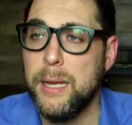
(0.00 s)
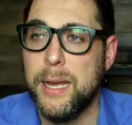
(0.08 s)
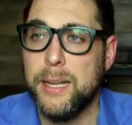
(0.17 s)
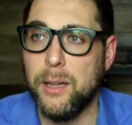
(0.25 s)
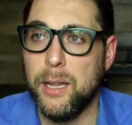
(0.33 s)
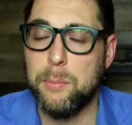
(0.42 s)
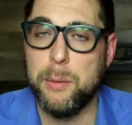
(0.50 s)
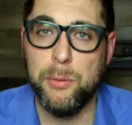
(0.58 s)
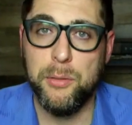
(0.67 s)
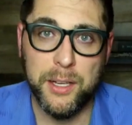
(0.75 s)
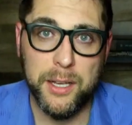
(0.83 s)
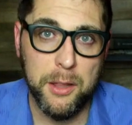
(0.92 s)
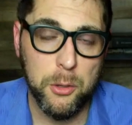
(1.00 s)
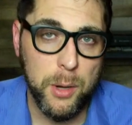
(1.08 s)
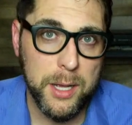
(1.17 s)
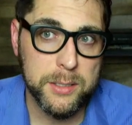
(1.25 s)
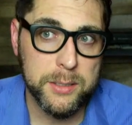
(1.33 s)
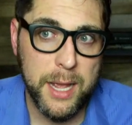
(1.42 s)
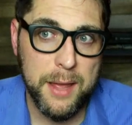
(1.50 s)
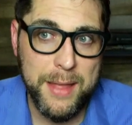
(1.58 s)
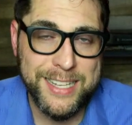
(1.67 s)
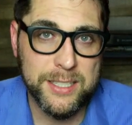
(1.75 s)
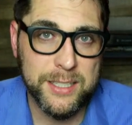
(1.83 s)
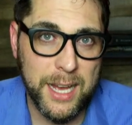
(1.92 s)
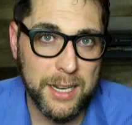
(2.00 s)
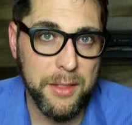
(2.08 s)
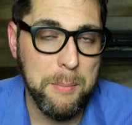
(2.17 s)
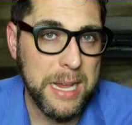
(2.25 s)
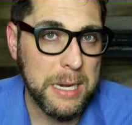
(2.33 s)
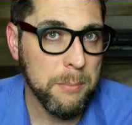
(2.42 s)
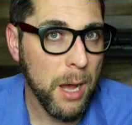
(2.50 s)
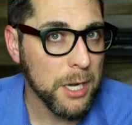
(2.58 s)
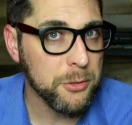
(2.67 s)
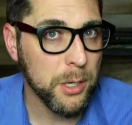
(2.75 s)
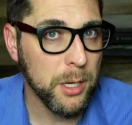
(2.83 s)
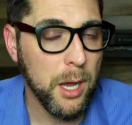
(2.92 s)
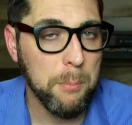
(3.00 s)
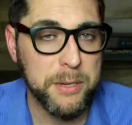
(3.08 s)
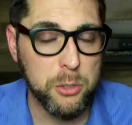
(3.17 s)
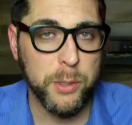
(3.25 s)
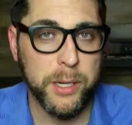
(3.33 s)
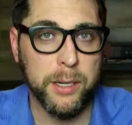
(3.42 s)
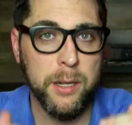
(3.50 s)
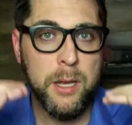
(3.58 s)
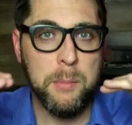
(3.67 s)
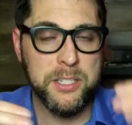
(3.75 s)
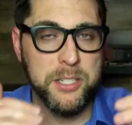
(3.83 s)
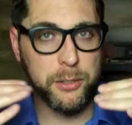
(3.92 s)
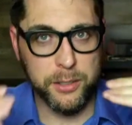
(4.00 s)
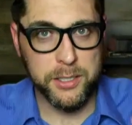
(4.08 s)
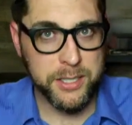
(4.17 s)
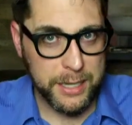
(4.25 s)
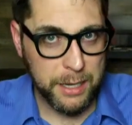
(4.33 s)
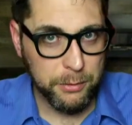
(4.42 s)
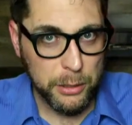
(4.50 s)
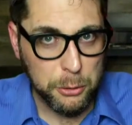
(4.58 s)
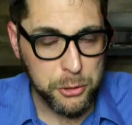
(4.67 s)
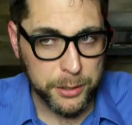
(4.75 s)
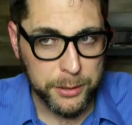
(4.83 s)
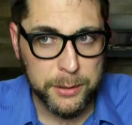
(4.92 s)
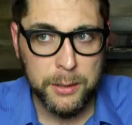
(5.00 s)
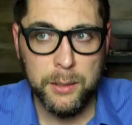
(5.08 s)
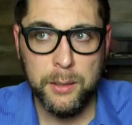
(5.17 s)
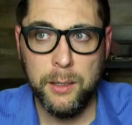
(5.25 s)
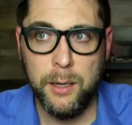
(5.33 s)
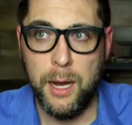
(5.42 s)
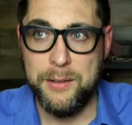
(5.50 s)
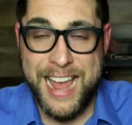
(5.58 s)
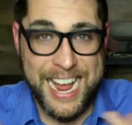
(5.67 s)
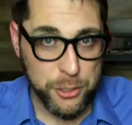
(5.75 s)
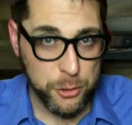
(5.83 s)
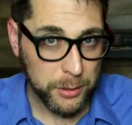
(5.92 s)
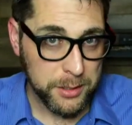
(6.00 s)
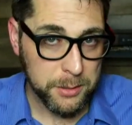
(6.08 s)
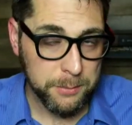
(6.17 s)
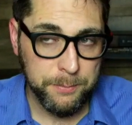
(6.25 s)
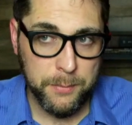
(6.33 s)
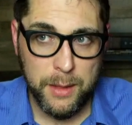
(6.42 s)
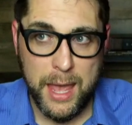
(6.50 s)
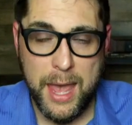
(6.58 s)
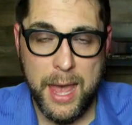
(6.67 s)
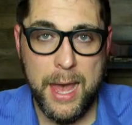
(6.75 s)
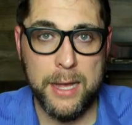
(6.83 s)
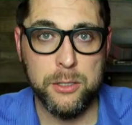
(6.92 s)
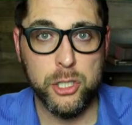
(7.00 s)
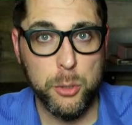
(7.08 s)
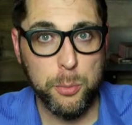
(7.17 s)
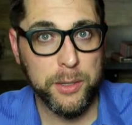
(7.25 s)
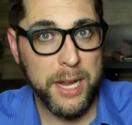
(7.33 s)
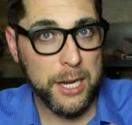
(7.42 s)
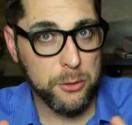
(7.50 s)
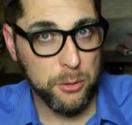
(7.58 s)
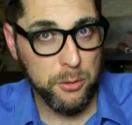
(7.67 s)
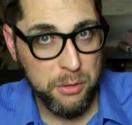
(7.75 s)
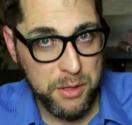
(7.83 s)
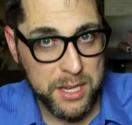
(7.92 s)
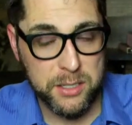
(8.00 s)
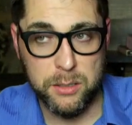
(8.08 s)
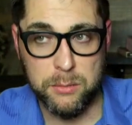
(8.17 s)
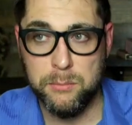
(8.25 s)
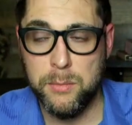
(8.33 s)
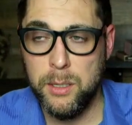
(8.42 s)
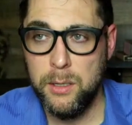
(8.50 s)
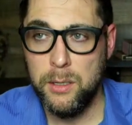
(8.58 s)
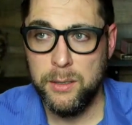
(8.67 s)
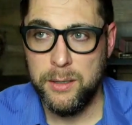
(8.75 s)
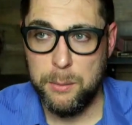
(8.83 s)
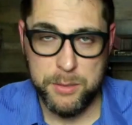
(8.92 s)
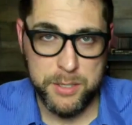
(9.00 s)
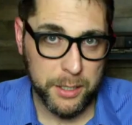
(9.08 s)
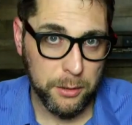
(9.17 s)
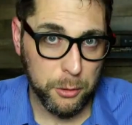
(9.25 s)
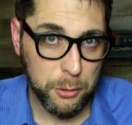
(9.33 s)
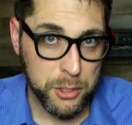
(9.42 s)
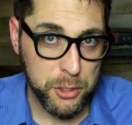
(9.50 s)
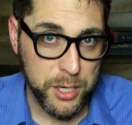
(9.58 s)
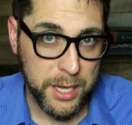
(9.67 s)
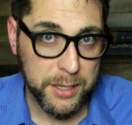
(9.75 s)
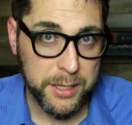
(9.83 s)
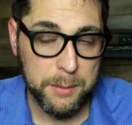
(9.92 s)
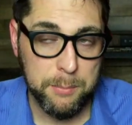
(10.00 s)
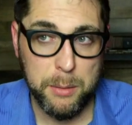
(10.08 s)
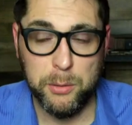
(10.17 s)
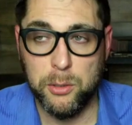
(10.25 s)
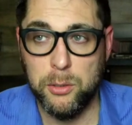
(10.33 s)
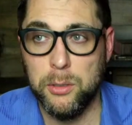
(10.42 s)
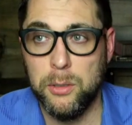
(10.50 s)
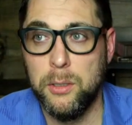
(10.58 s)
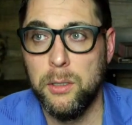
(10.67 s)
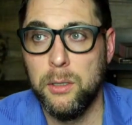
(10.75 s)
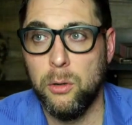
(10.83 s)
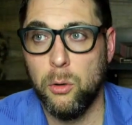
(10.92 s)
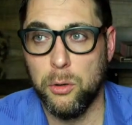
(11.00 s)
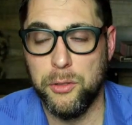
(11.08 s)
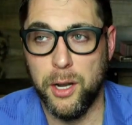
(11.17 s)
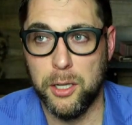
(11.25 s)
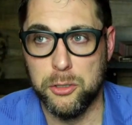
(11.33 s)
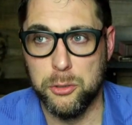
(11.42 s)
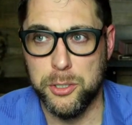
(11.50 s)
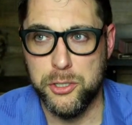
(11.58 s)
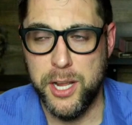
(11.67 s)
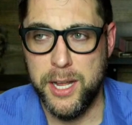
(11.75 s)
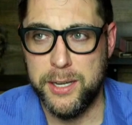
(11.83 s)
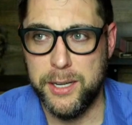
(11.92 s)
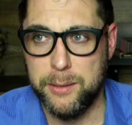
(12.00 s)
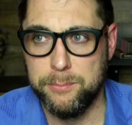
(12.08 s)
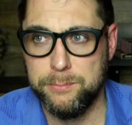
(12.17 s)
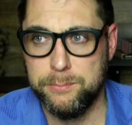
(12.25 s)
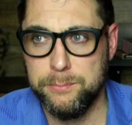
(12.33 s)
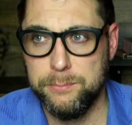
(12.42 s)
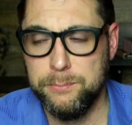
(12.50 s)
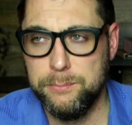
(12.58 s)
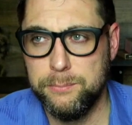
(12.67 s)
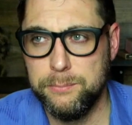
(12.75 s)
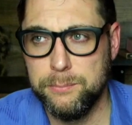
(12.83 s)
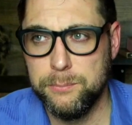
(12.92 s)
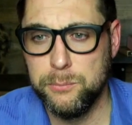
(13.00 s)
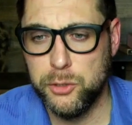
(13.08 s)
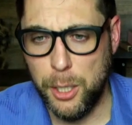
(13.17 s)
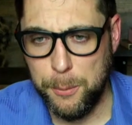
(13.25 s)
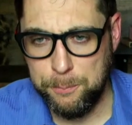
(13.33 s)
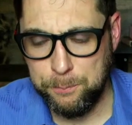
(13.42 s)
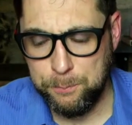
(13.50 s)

And a lot of people think otherwise. And that's kind of the main mantra between materialistic evolution, uh, naturalism, and supernatural theism, in particular Christianity, biblical Orthodox Christianity. So